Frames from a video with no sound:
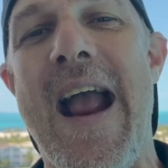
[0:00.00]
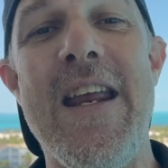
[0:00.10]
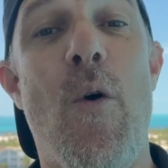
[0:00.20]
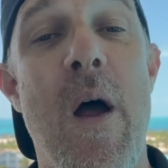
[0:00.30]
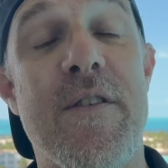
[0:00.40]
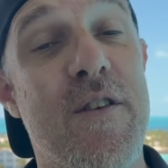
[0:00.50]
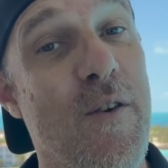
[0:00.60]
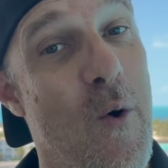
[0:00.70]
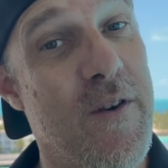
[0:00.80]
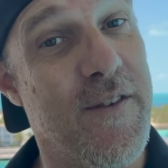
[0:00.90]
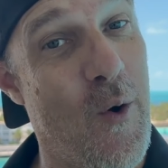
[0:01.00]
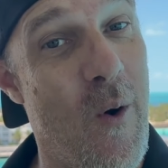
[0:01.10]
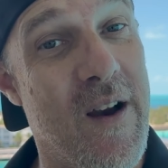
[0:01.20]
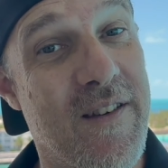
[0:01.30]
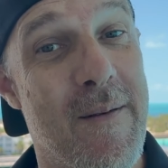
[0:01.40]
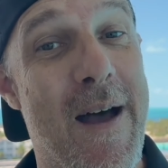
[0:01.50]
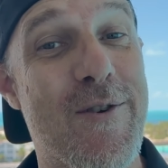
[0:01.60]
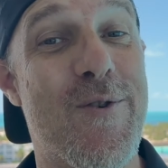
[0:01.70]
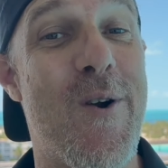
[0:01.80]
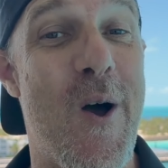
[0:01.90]
any questions or stories
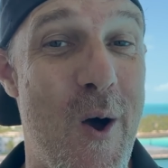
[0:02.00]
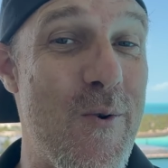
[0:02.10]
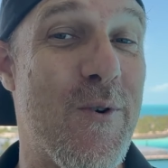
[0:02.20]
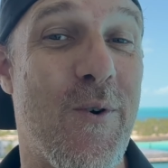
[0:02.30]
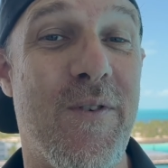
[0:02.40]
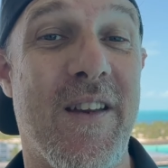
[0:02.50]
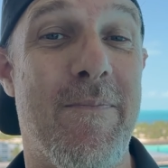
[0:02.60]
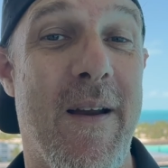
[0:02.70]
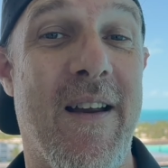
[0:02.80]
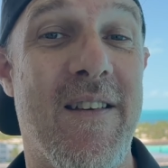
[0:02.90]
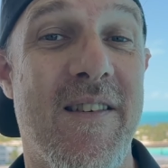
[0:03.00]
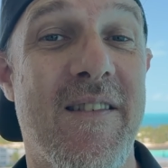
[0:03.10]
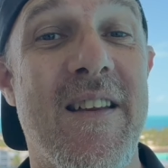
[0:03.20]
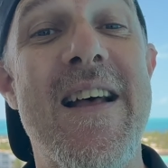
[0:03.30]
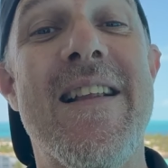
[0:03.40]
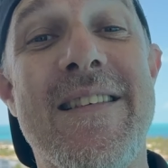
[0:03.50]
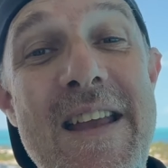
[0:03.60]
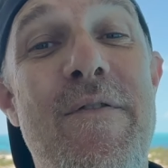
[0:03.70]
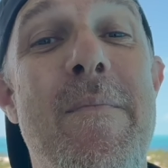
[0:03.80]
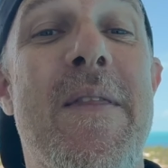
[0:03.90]
about your own cruise experiences,
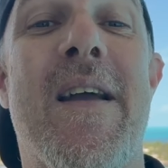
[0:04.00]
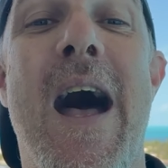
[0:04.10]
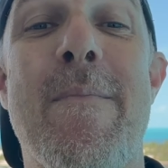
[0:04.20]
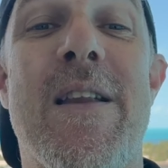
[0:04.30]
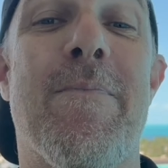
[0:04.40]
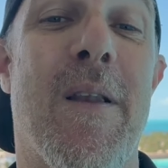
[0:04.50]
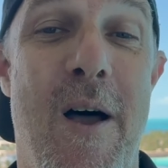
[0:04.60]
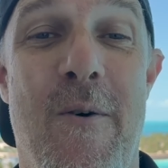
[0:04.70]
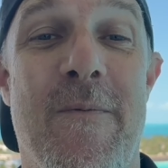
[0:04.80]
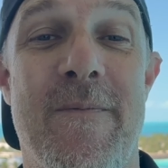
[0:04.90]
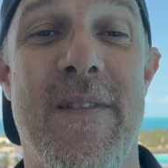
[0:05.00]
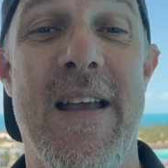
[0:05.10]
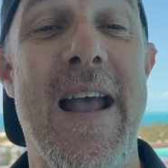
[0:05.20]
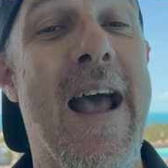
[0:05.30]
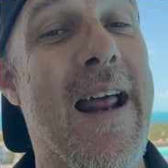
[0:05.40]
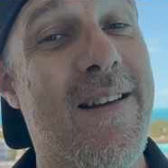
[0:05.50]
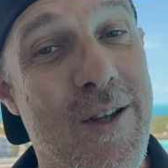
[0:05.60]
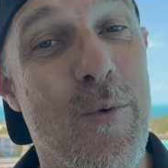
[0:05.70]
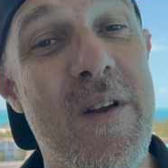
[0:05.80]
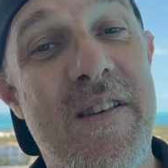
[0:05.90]
leave them in the comments below. And
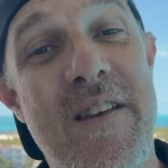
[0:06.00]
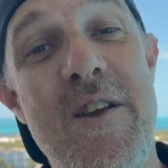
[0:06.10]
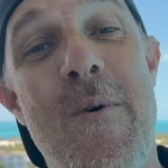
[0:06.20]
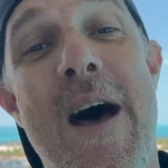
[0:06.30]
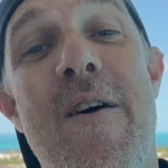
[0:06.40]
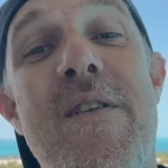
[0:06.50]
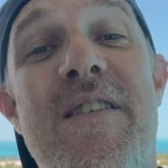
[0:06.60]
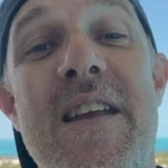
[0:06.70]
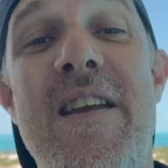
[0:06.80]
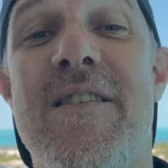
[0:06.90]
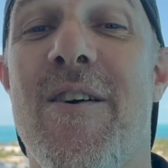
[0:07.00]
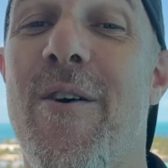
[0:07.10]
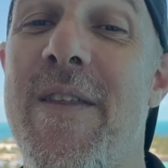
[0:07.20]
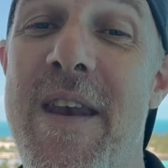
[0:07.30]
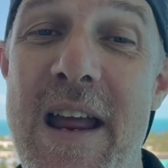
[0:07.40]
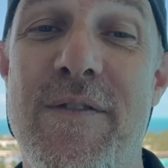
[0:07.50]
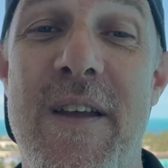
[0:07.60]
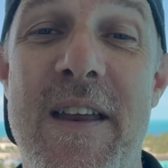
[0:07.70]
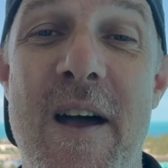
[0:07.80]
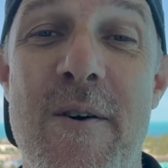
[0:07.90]
until we see you out on the seas or in the next
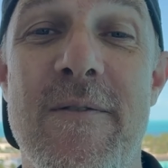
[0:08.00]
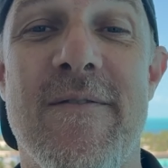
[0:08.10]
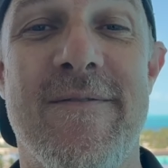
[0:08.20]
video,